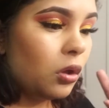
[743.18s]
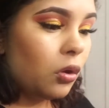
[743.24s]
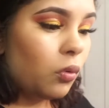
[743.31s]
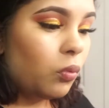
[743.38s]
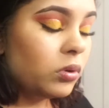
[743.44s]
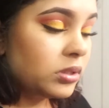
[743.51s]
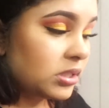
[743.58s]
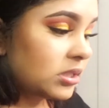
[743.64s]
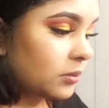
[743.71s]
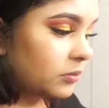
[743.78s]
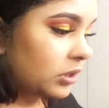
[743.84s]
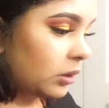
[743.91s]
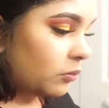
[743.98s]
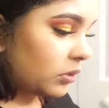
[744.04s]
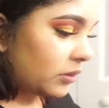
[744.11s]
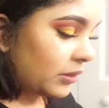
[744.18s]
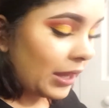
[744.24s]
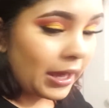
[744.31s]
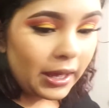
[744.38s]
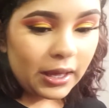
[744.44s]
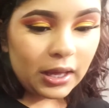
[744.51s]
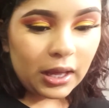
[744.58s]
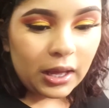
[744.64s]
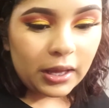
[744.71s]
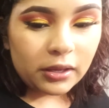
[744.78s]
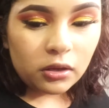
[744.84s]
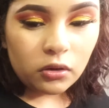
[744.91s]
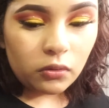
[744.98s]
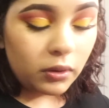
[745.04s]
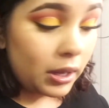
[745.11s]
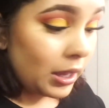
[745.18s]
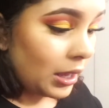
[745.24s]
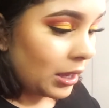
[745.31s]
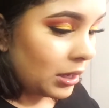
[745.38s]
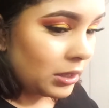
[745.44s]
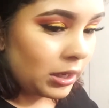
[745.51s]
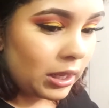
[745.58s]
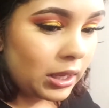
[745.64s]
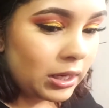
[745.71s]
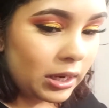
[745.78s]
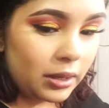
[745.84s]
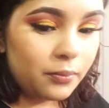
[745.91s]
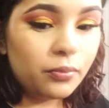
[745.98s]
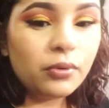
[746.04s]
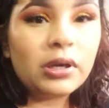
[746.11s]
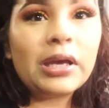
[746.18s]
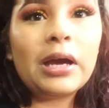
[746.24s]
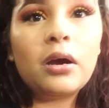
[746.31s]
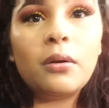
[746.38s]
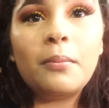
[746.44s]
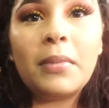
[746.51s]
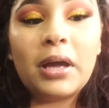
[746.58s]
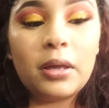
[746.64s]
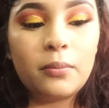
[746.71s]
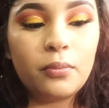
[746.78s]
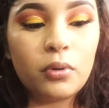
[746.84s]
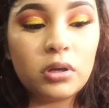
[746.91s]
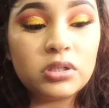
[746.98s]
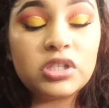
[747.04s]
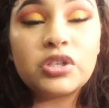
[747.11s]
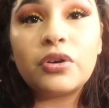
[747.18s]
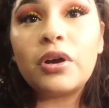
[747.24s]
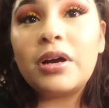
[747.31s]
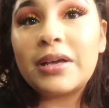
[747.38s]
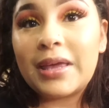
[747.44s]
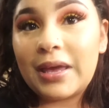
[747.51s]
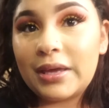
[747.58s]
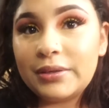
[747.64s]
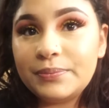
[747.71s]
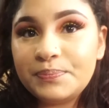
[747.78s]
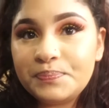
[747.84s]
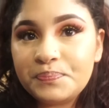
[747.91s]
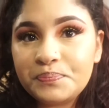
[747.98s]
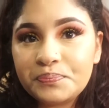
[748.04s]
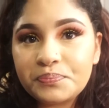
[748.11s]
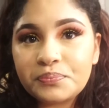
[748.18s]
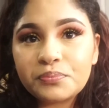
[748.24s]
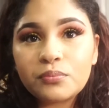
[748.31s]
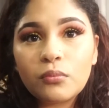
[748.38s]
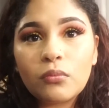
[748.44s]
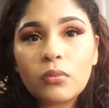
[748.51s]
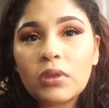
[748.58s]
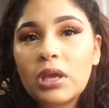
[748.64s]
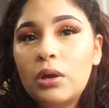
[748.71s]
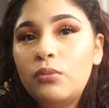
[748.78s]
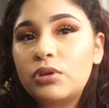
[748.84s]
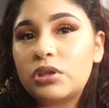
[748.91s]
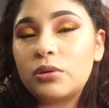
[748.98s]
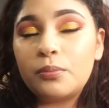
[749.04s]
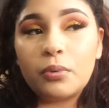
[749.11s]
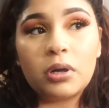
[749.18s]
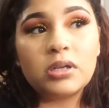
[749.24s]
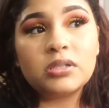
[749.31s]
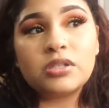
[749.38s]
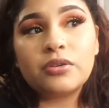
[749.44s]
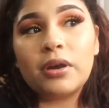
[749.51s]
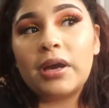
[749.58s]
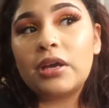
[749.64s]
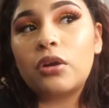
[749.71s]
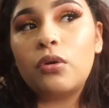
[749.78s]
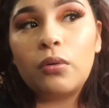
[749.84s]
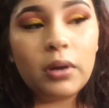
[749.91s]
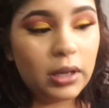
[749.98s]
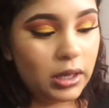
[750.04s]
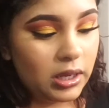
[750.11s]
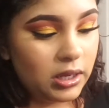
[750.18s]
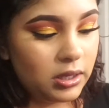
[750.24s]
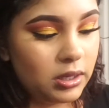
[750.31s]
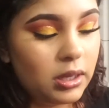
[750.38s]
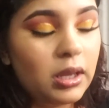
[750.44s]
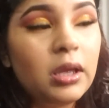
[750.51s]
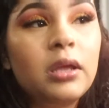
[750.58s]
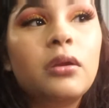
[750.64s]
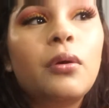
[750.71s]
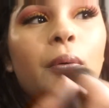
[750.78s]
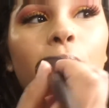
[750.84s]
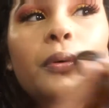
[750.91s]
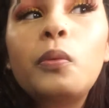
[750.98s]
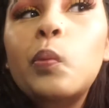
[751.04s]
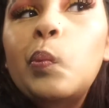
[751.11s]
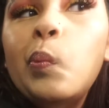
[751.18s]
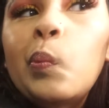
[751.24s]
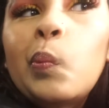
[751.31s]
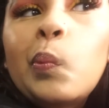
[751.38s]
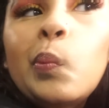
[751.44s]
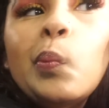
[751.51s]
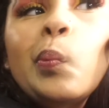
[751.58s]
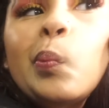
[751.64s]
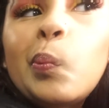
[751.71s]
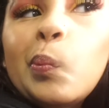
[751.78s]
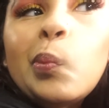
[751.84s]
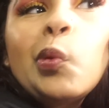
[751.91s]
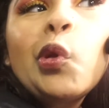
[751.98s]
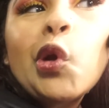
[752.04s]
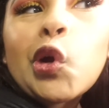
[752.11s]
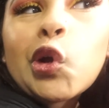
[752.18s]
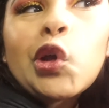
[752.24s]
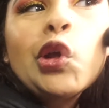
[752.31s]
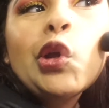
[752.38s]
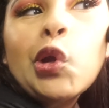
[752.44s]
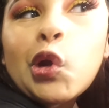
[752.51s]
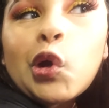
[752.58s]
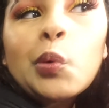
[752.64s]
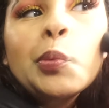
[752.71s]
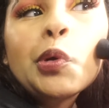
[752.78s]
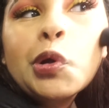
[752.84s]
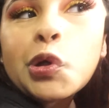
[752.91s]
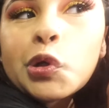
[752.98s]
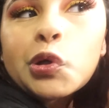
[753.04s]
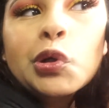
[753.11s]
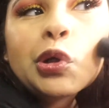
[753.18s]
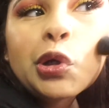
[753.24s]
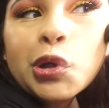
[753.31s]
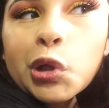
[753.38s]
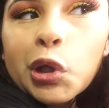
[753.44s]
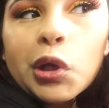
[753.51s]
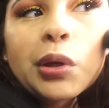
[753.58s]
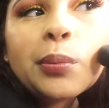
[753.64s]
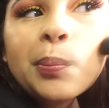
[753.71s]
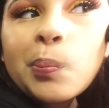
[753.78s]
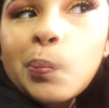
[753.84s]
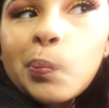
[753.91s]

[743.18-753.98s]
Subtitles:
Once I'm done with that, I go ahead and I bring out my bronzer again. And with the bronzer, I go ahead and darken it up again.